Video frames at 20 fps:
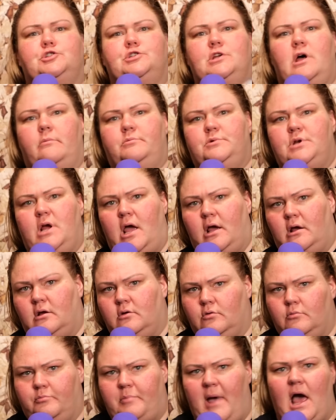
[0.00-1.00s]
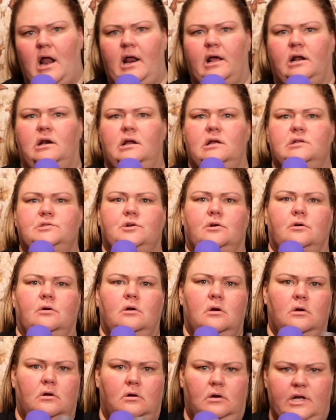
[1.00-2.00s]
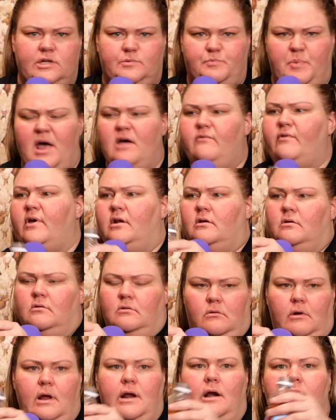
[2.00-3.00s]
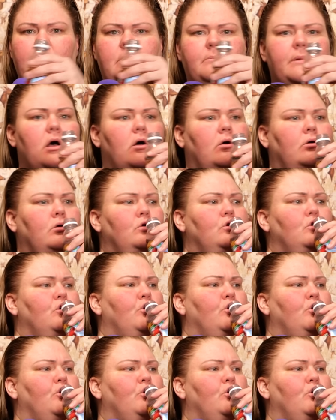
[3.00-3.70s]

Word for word: the subject. Palate cleanser. Let's pivot. Read an email.